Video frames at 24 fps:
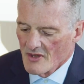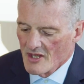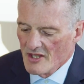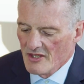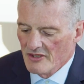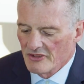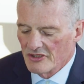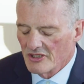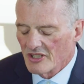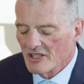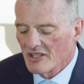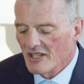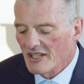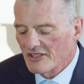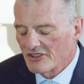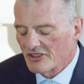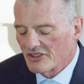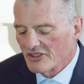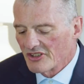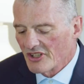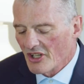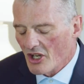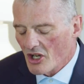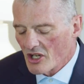So let's
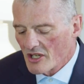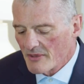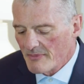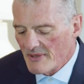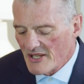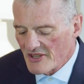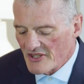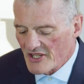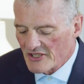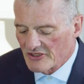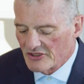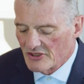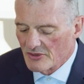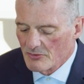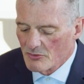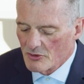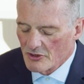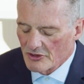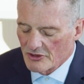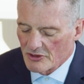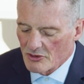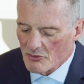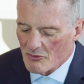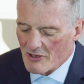talk about that some
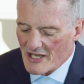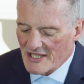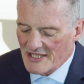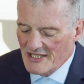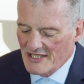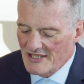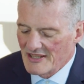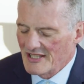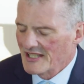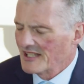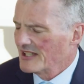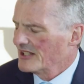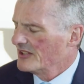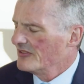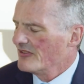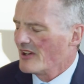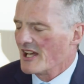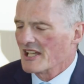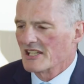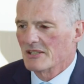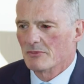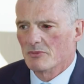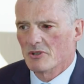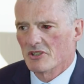more. So why do you think it's
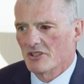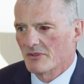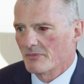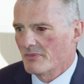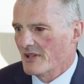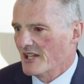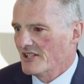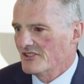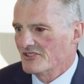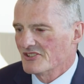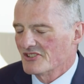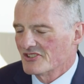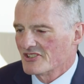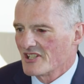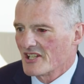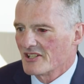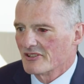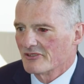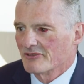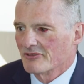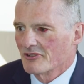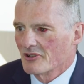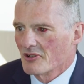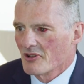valuable in patients that
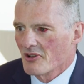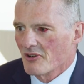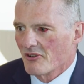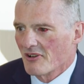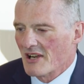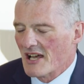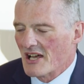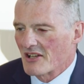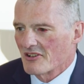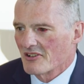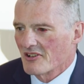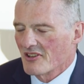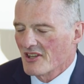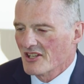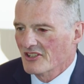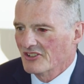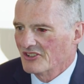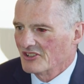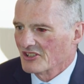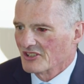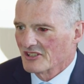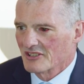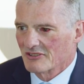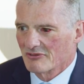are further out? Are they
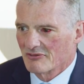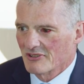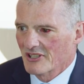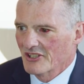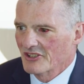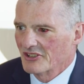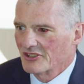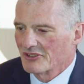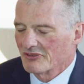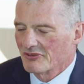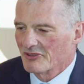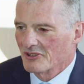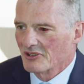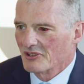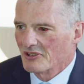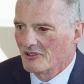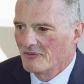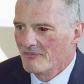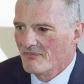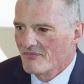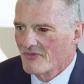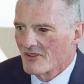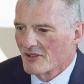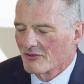still at risk for
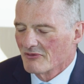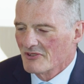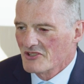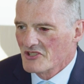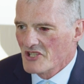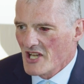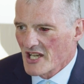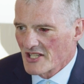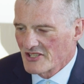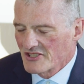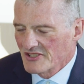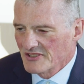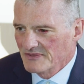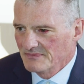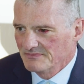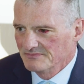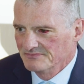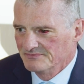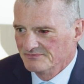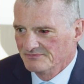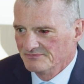rejection?